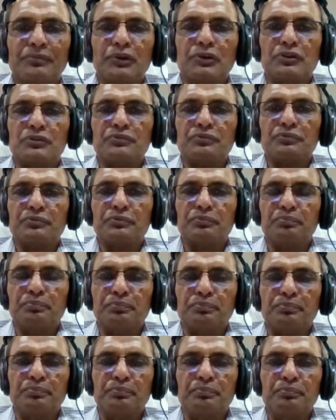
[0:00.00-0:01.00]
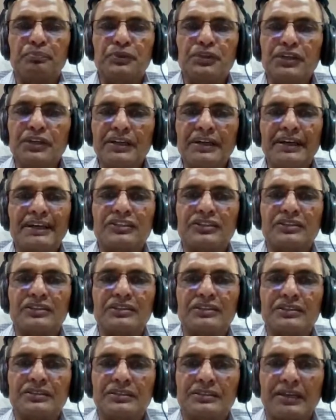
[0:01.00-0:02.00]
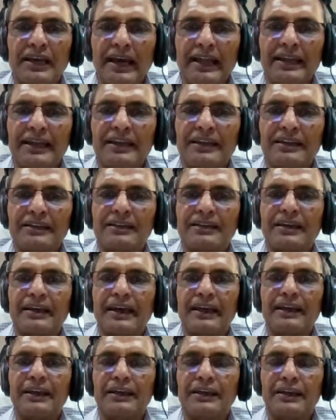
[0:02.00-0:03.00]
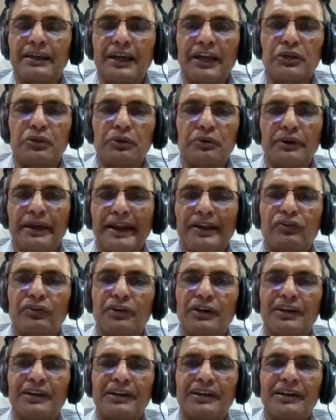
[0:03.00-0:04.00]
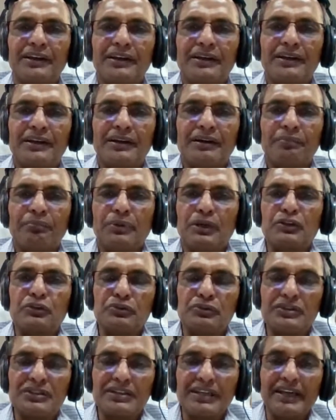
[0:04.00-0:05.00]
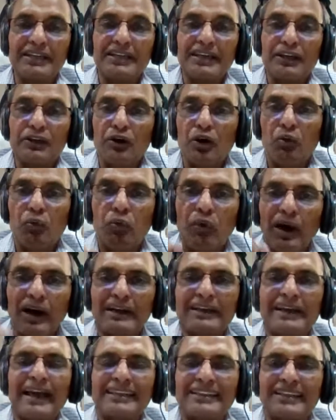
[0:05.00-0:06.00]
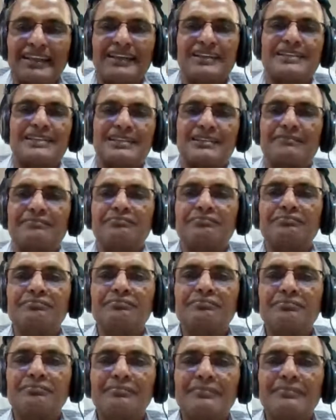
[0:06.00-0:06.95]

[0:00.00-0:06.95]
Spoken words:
Because sheer talent can get you an entry, but to stay there, your work ethics